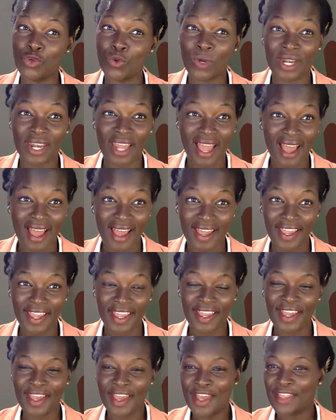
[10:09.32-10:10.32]
you and
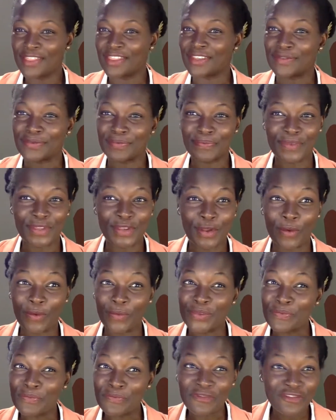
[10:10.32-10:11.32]
I,
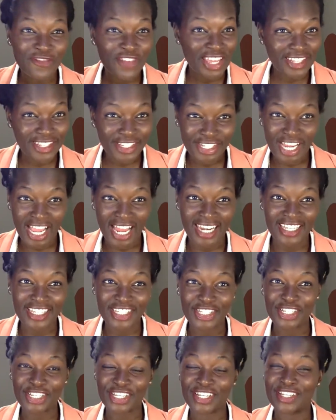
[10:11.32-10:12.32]
faced
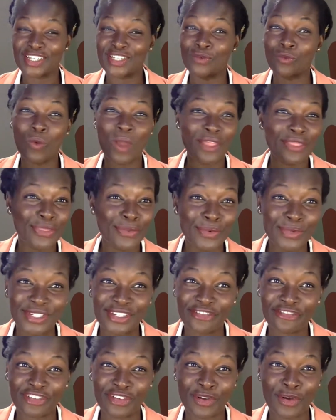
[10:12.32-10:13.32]
challenges, went through
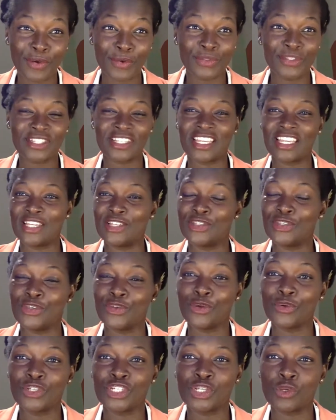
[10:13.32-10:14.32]
difficulties.
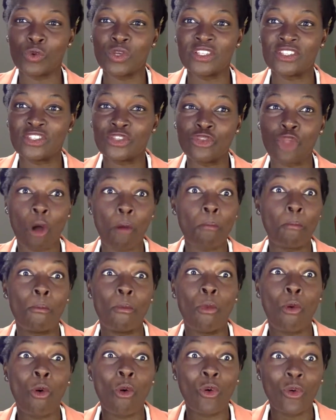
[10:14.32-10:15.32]
She was
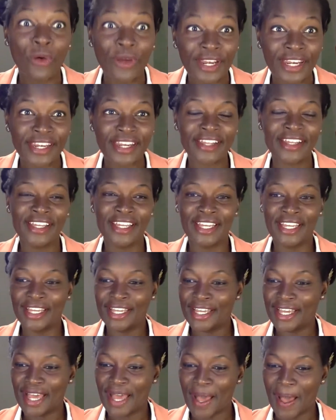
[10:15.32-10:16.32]
not born
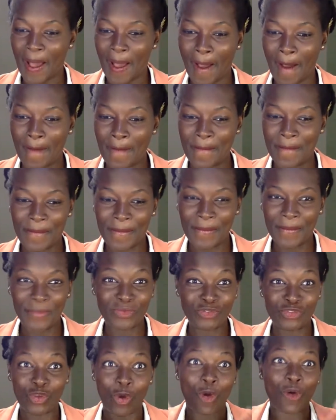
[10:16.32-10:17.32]

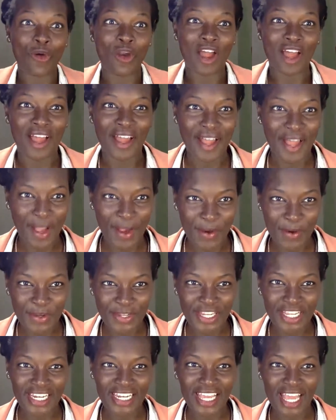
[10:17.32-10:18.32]
Dora
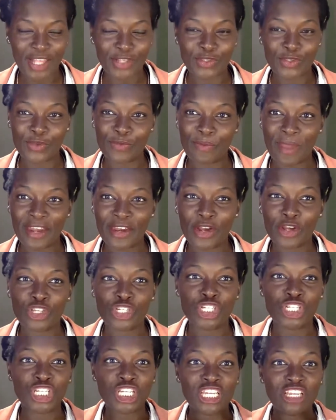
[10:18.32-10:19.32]
Akunyili, as you met her,
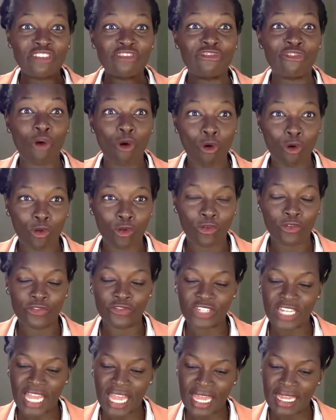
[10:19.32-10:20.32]
she
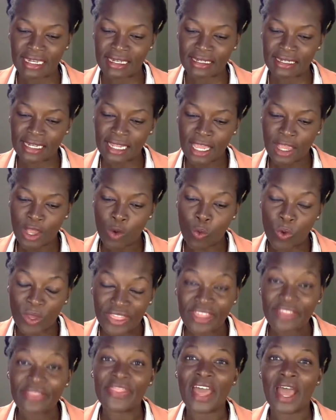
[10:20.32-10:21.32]
evolved. And
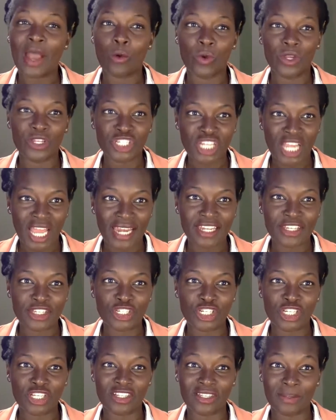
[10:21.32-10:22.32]
within that were
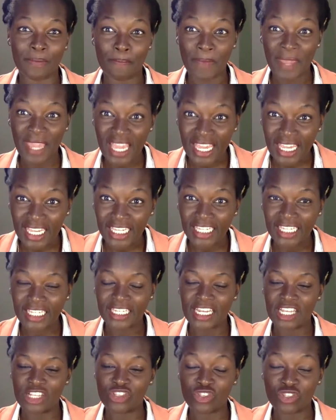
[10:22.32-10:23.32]
challenges and
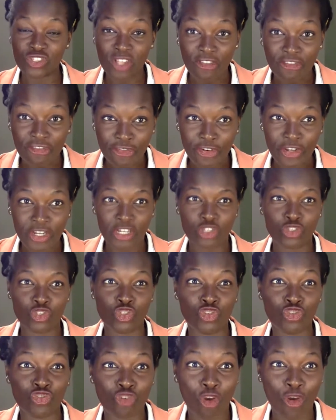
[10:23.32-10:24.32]
pain and suffering and
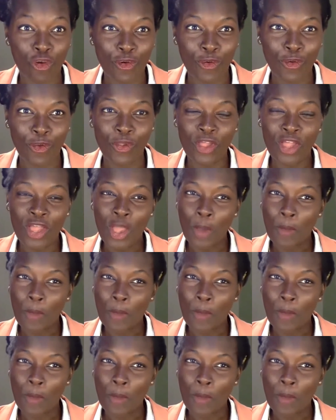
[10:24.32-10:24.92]
struggle.